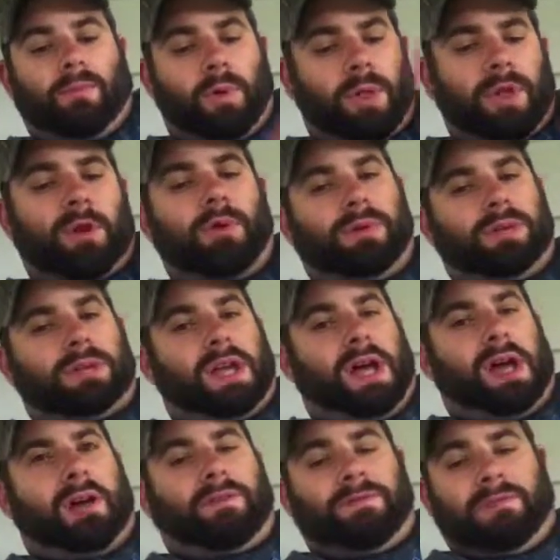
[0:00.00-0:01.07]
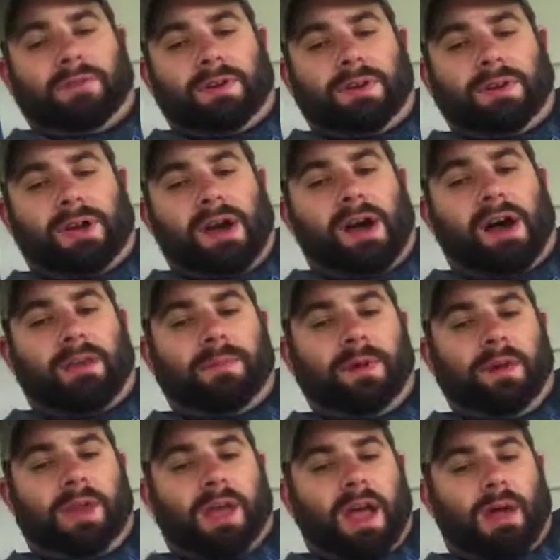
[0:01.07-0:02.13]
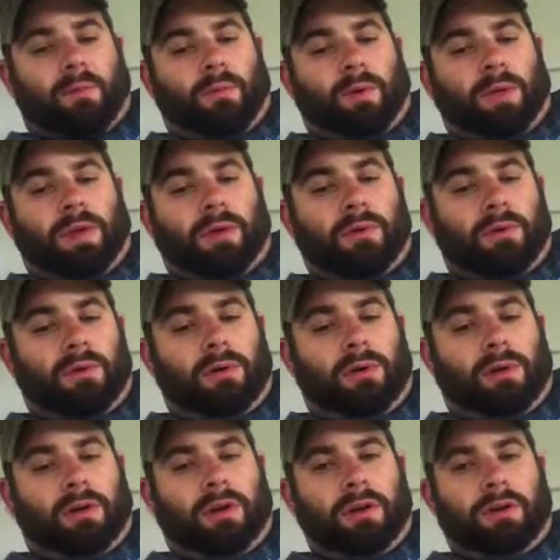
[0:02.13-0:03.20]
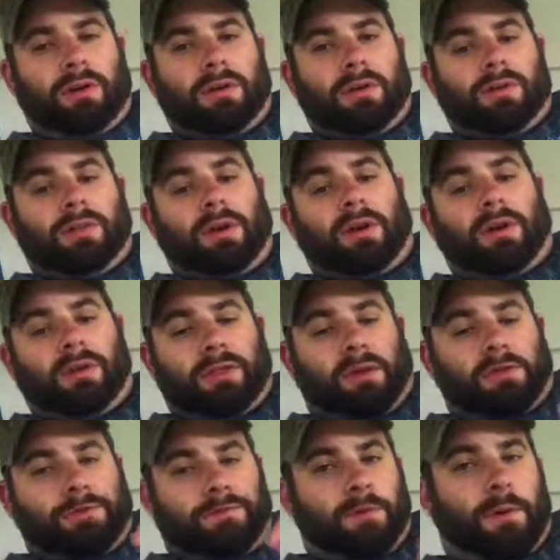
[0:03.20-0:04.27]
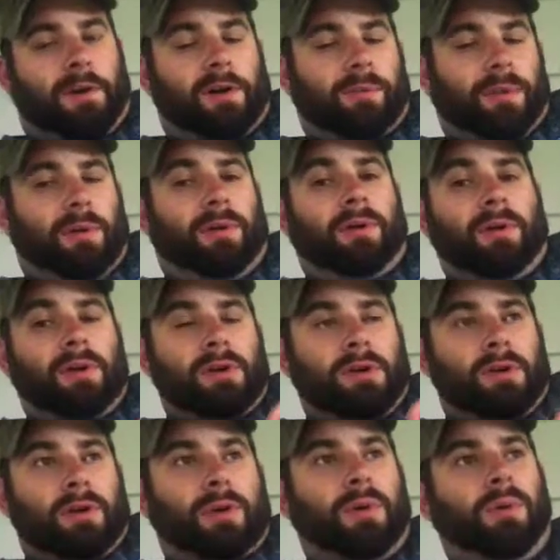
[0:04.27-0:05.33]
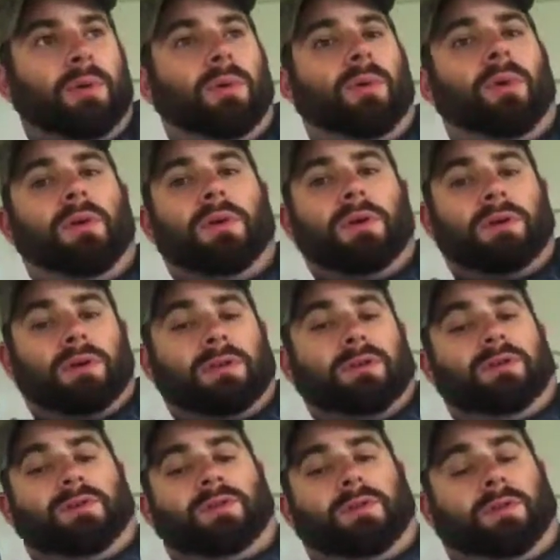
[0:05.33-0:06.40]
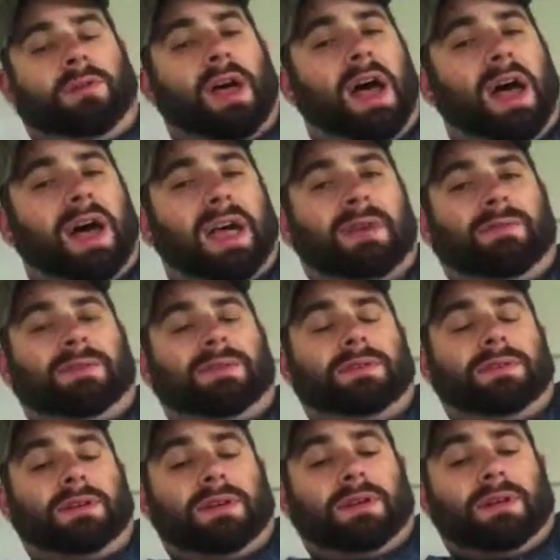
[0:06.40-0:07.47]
Really cool stuff. You can get really cool. They're affordable, cool, useful knives